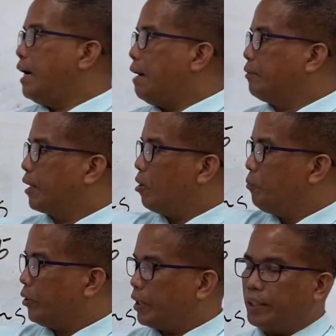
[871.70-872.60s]
after
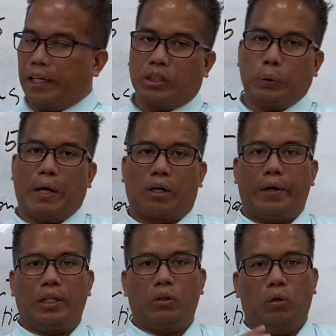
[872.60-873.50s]
computing this, we are
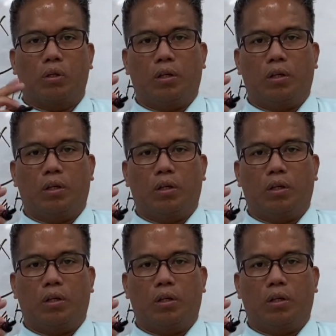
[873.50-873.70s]
going to